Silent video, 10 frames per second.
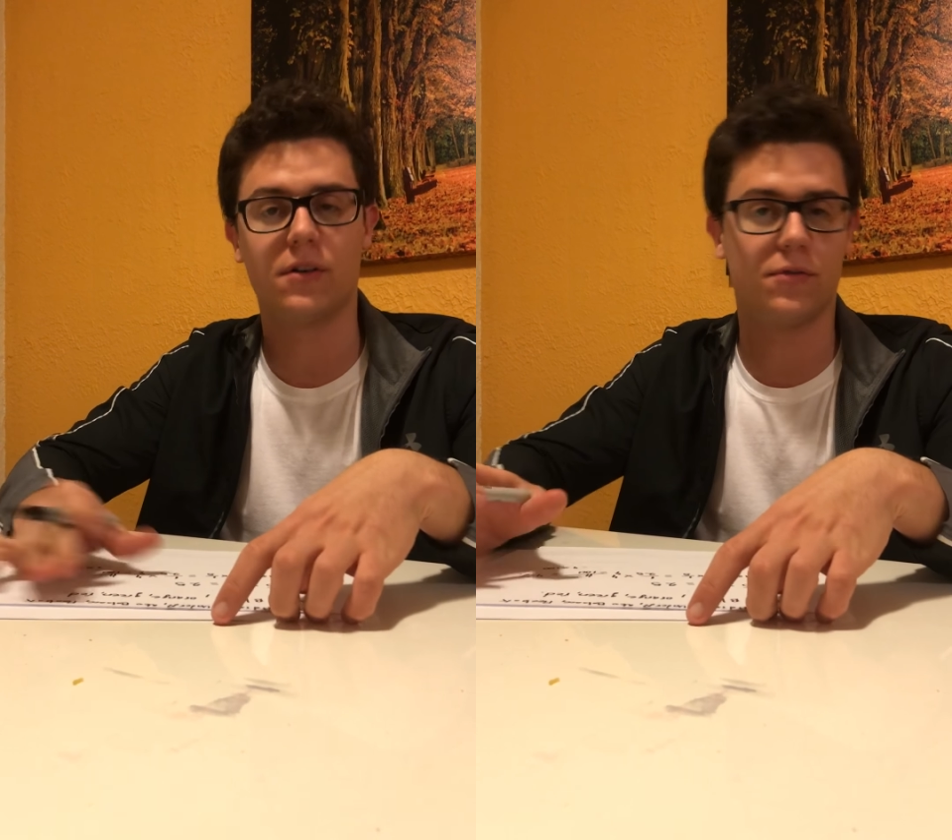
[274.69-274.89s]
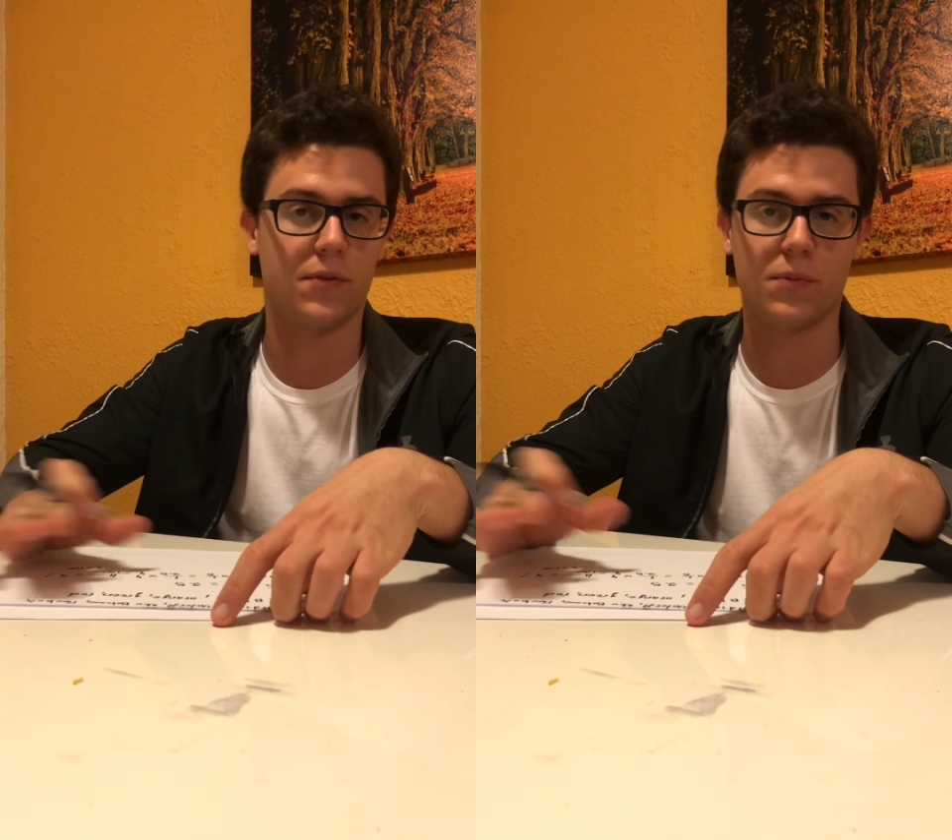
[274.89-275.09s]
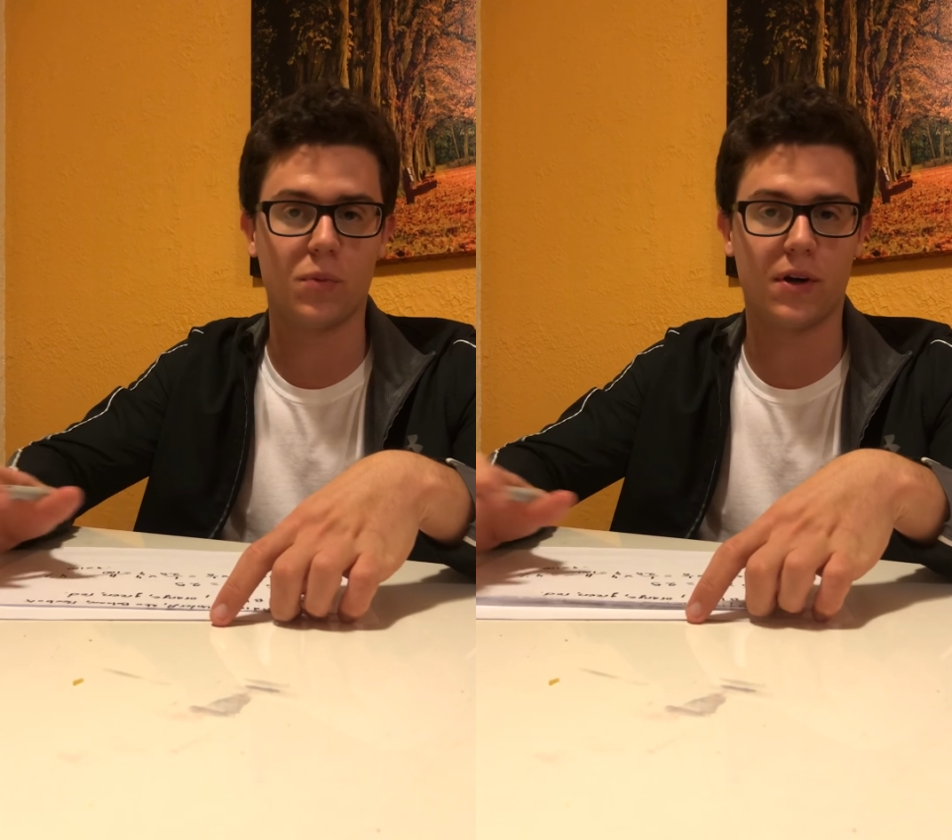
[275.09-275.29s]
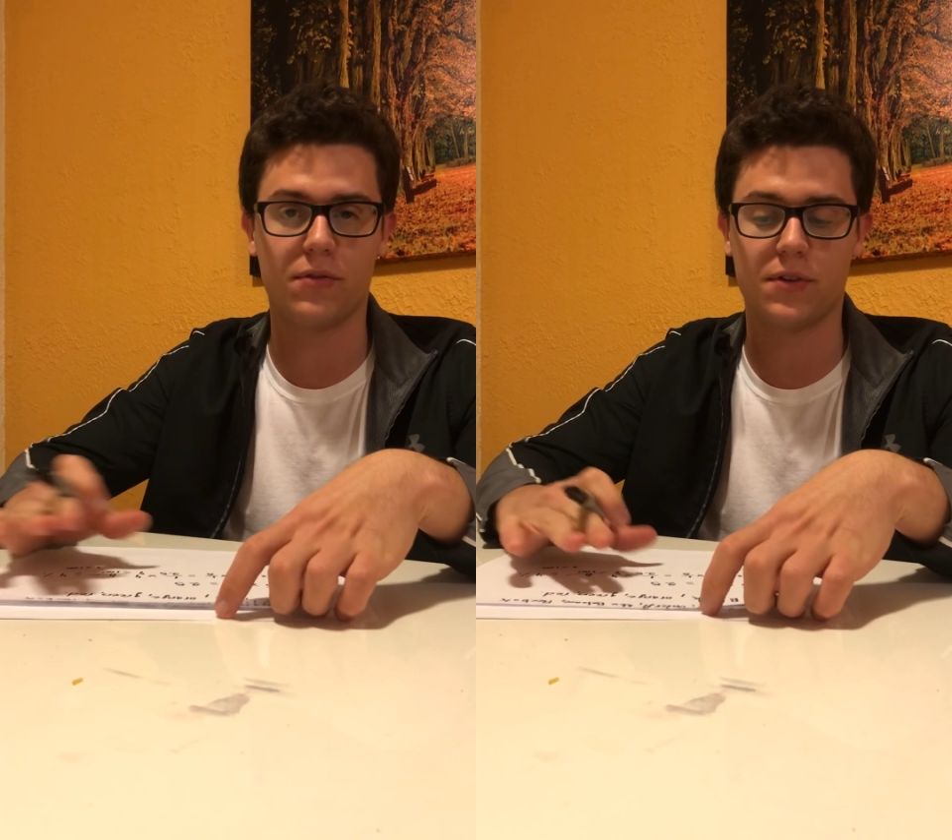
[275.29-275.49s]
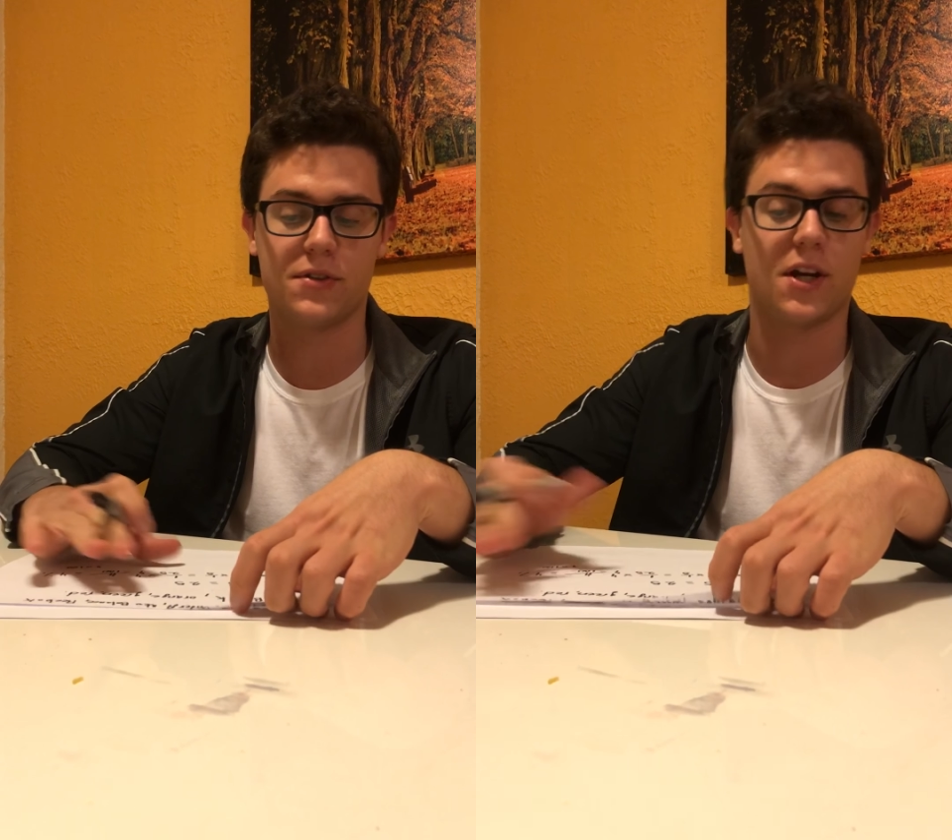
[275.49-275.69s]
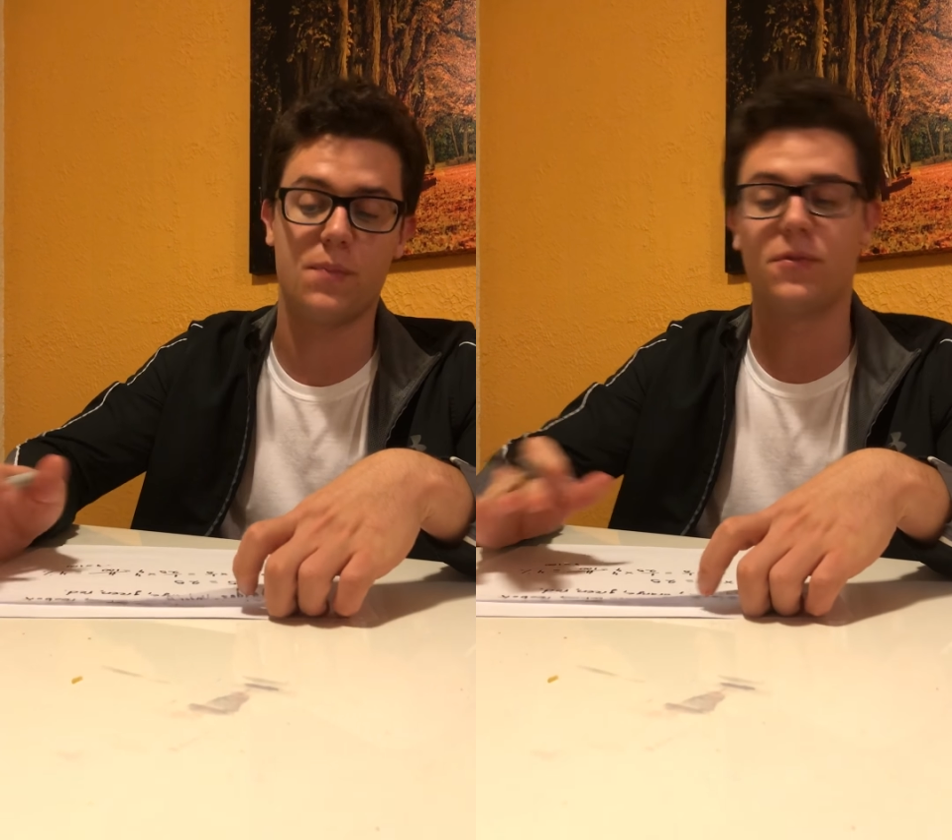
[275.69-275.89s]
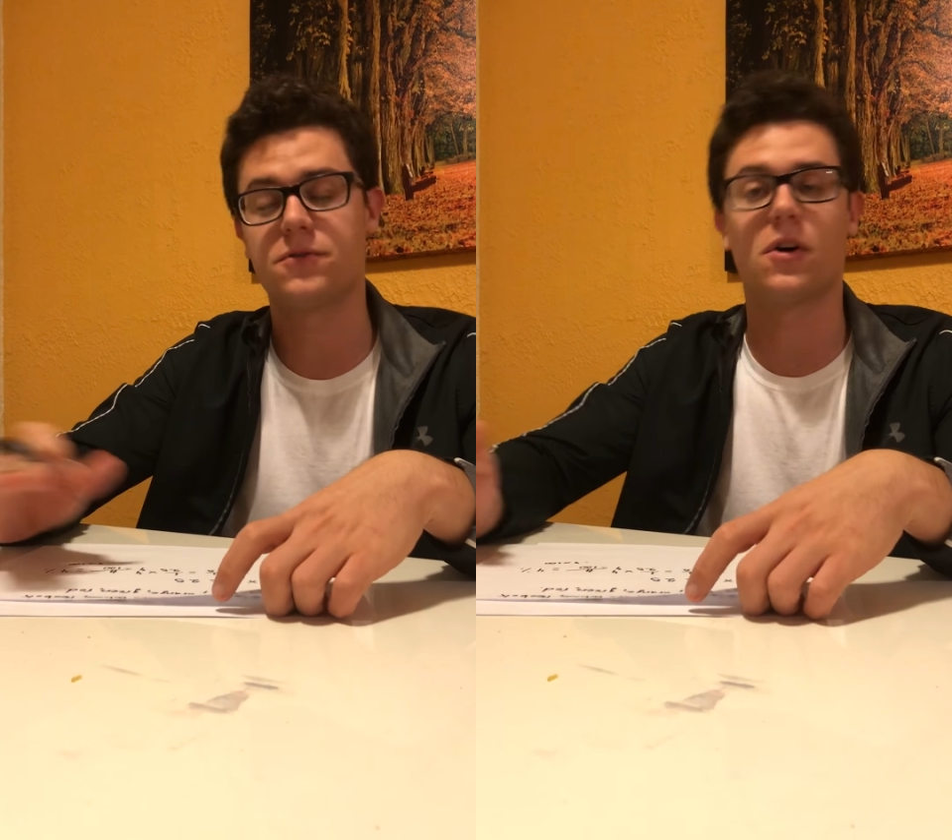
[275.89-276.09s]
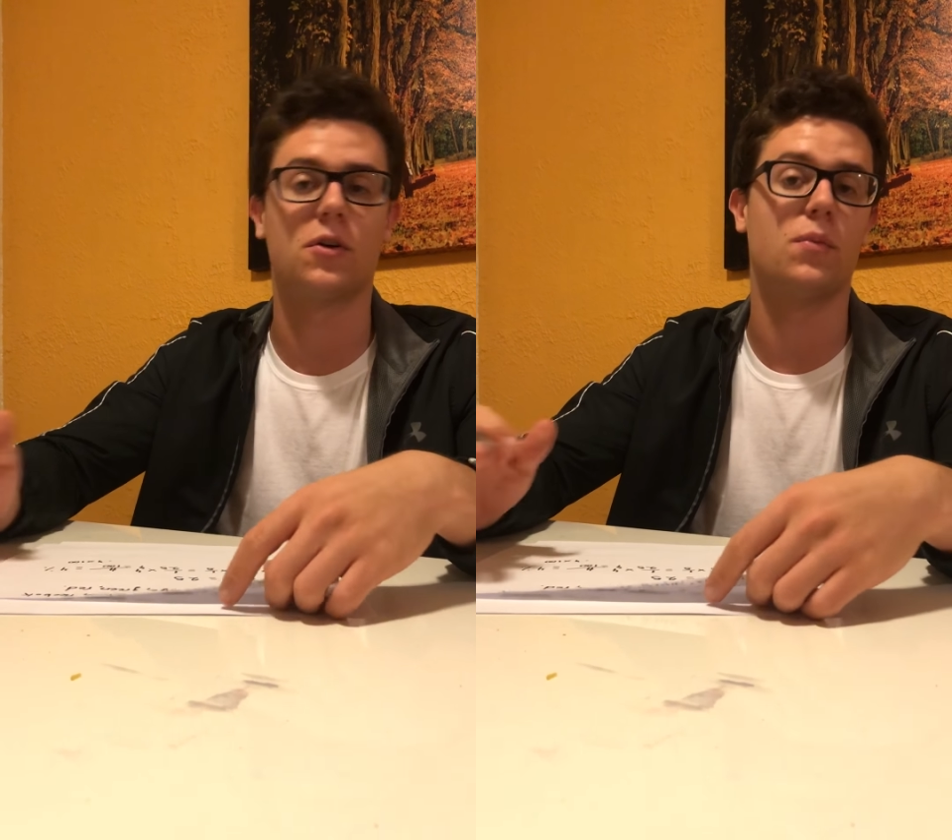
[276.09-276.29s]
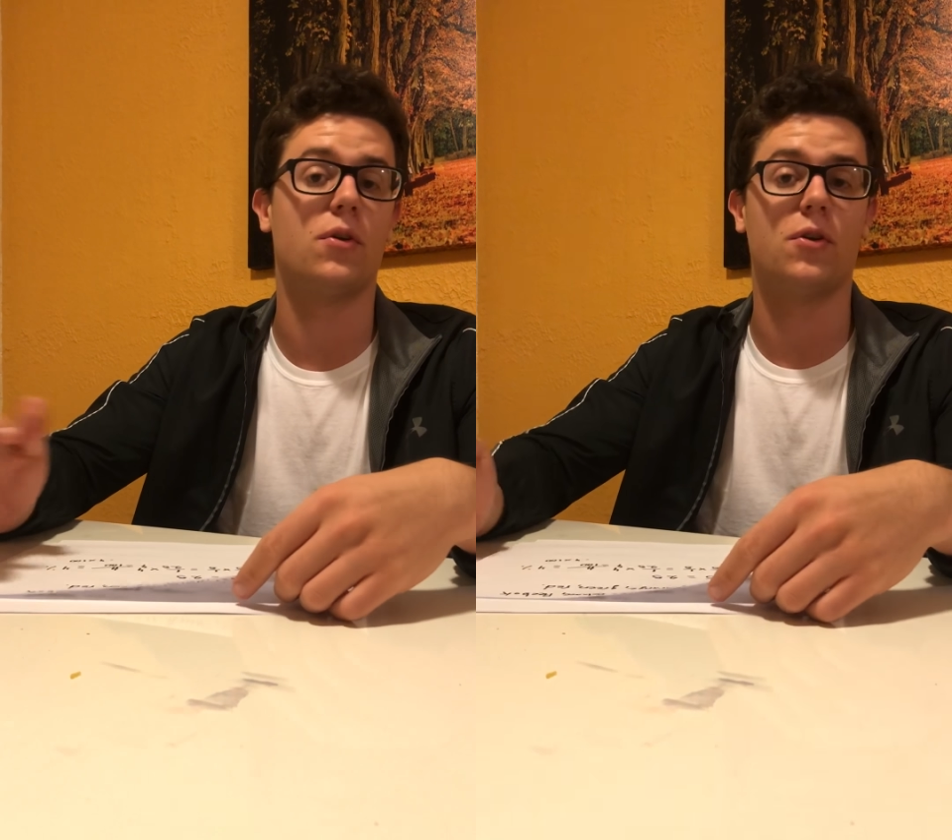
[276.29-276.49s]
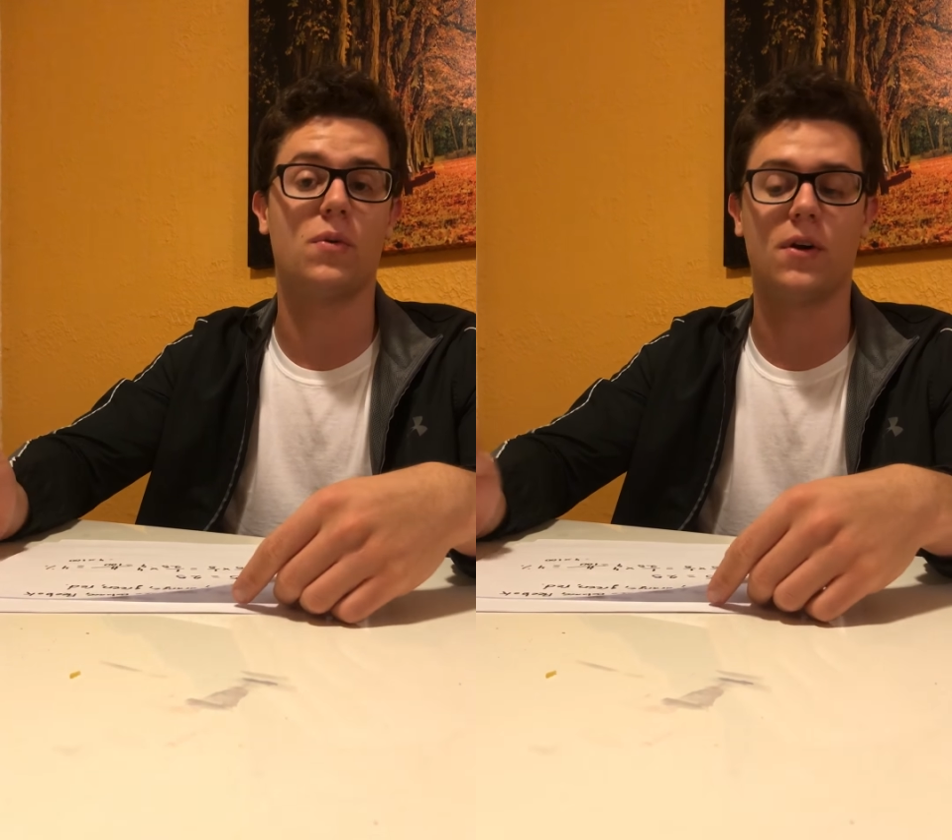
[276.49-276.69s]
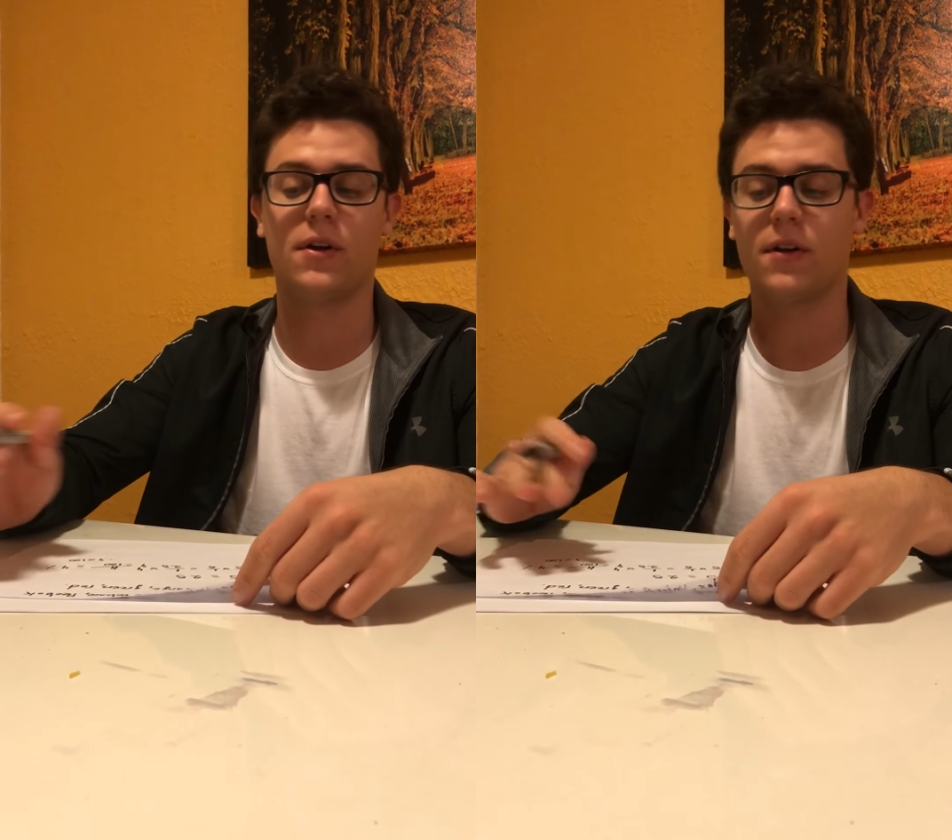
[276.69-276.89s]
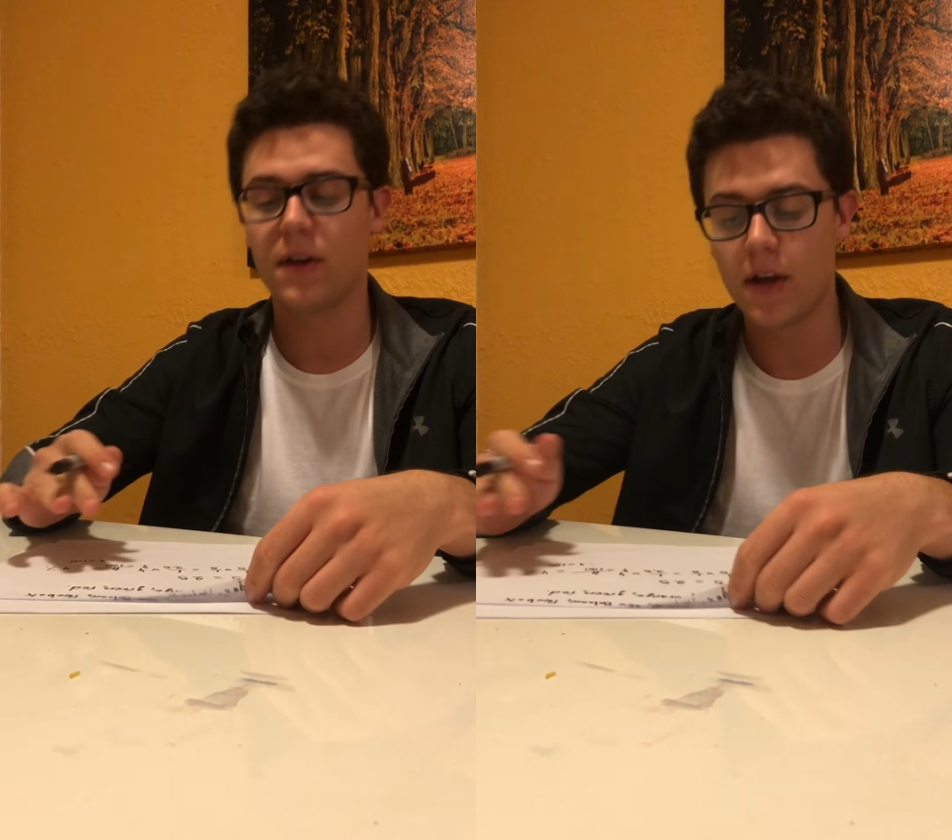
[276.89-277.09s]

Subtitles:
from whatever type of soccer ball you wanted.